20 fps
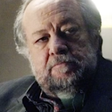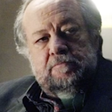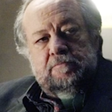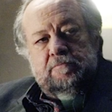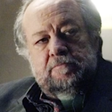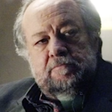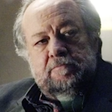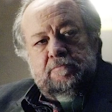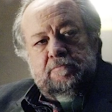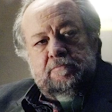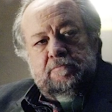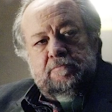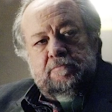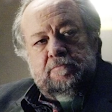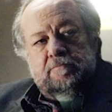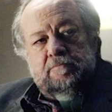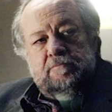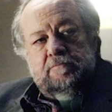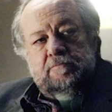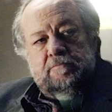
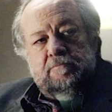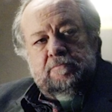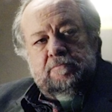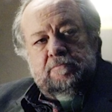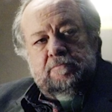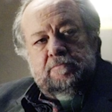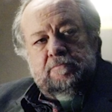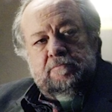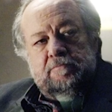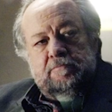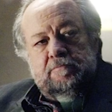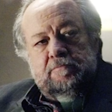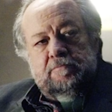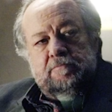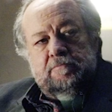Nothing is said.